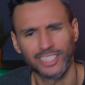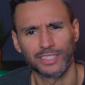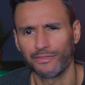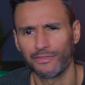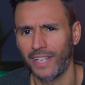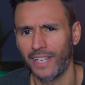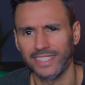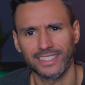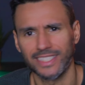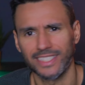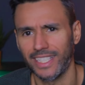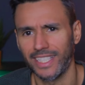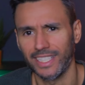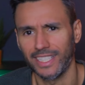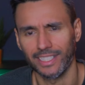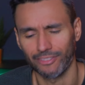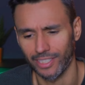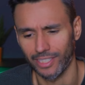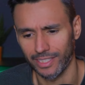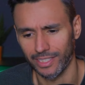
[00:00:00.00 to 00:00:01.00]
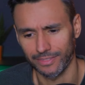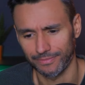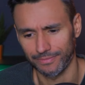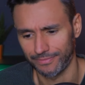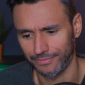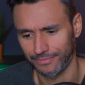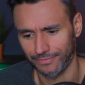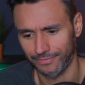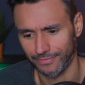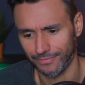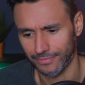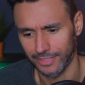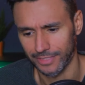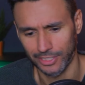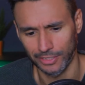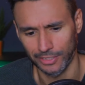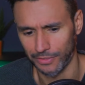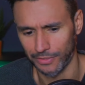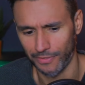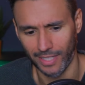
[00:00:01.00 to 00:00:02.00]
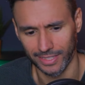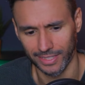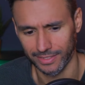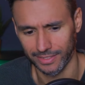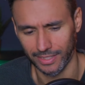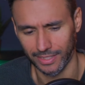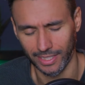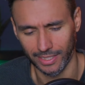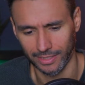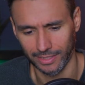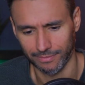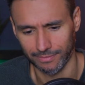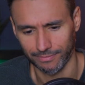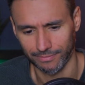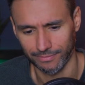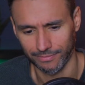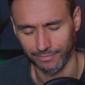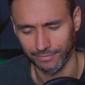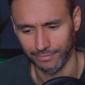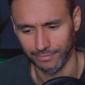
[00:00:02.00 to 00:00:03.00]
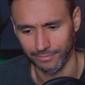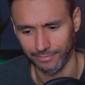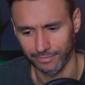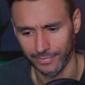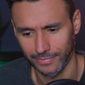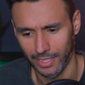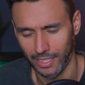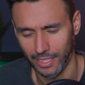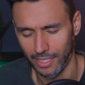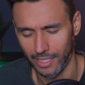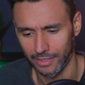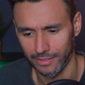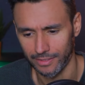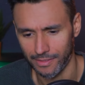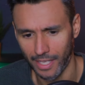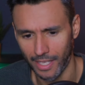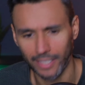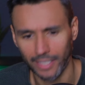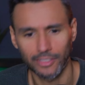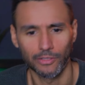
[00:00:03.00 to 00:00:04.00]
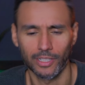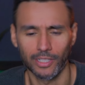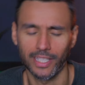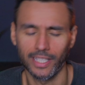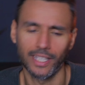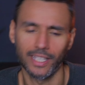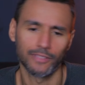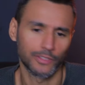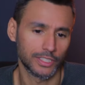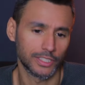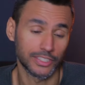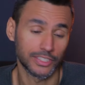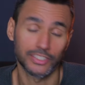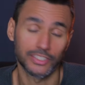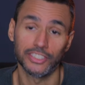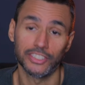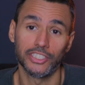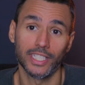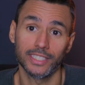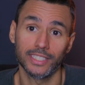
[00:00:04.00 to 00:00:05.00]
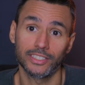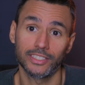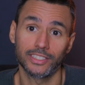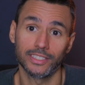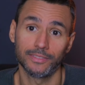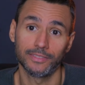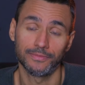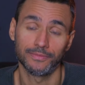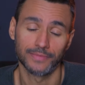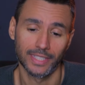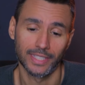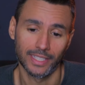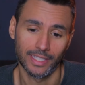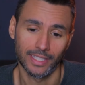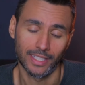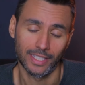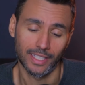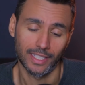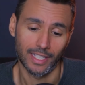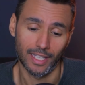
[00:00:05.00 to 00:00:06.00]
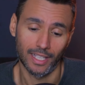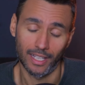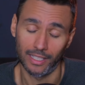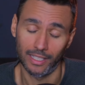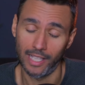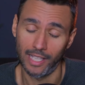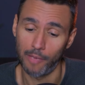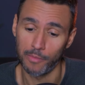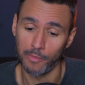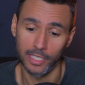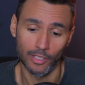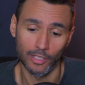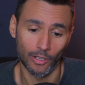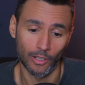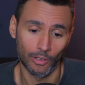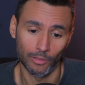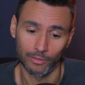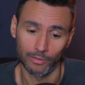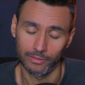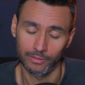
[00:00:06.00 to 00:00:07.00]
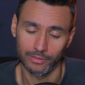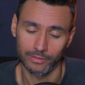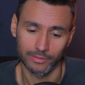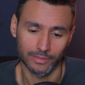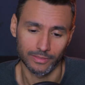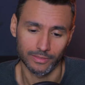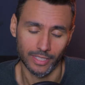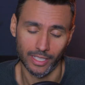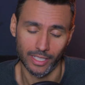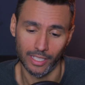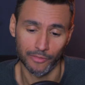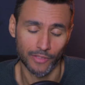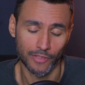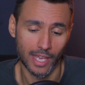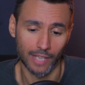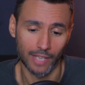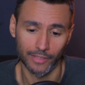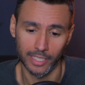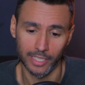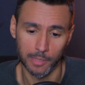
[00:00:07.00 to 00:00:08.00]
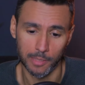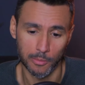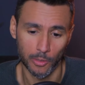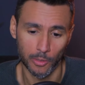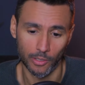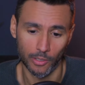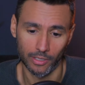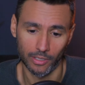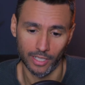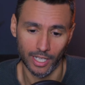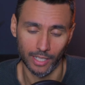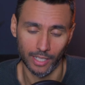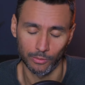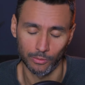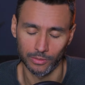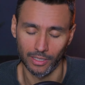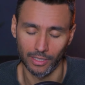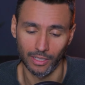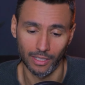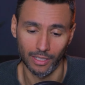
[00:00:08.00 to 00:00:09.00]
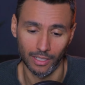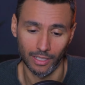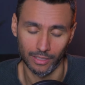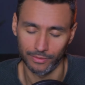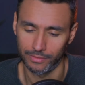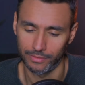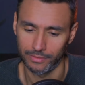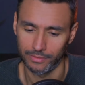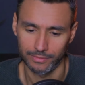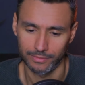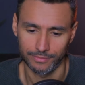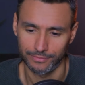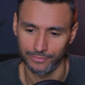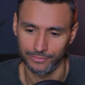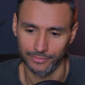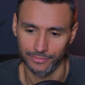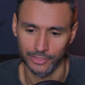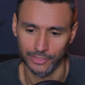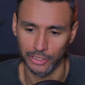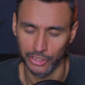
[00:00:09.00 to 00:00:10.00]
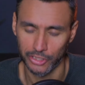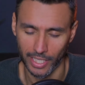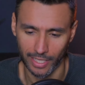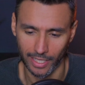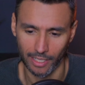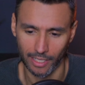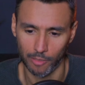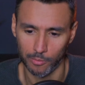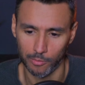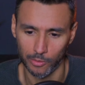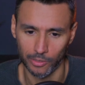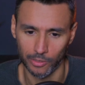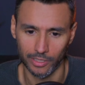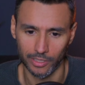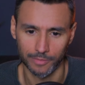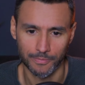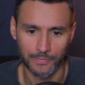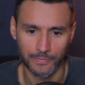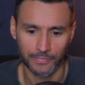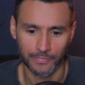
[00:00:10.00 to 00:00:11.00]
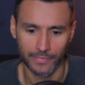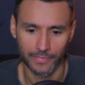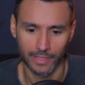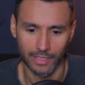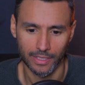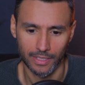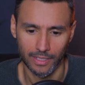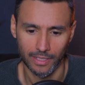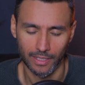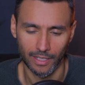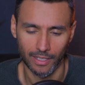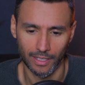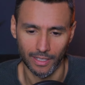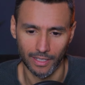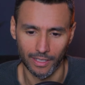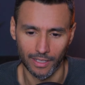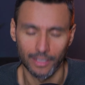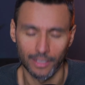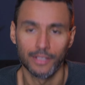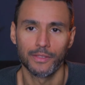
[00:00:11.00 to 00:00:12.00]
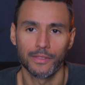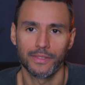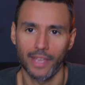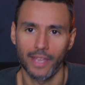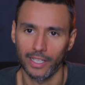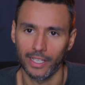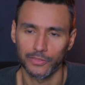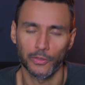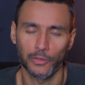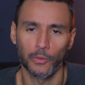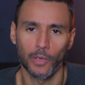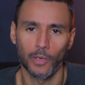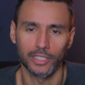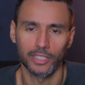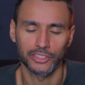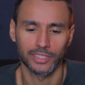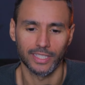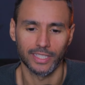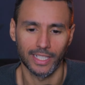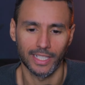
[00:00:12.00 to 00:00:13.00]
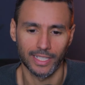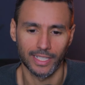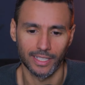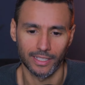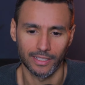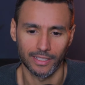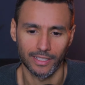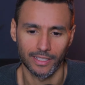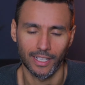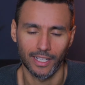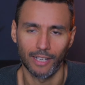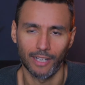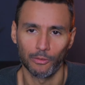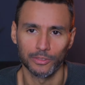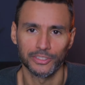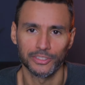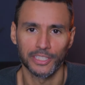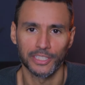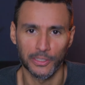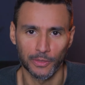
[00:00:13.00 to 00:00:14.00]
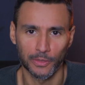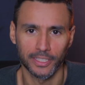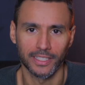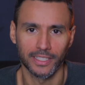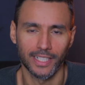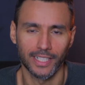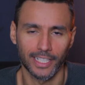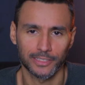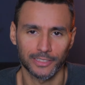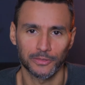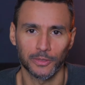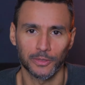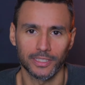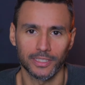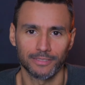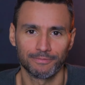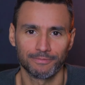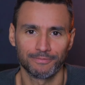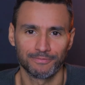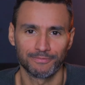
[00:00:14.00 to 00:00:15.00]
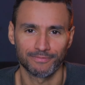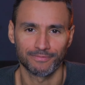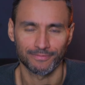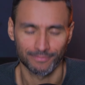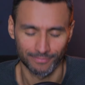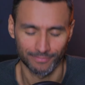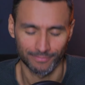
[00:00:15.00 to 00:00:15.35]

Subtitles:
It's just fascinating, right? It's just fascinating. Thank you again for this suggestion. Let me know if you have any more. I would love to check out more. Thanks for watching, and I will see you in the next one.